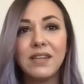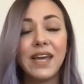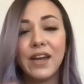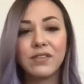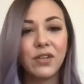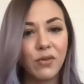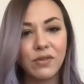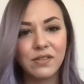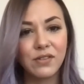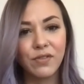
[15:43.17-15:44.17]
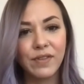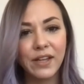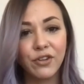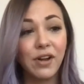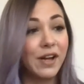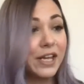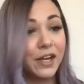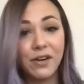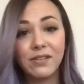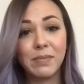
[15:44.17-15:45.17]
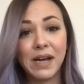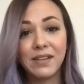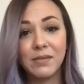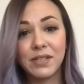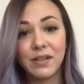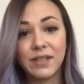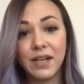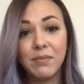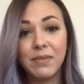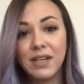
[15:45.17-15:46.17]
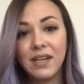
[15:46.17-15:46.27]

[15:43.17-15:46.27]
They also don't deserve that. They're not here to back themselves up.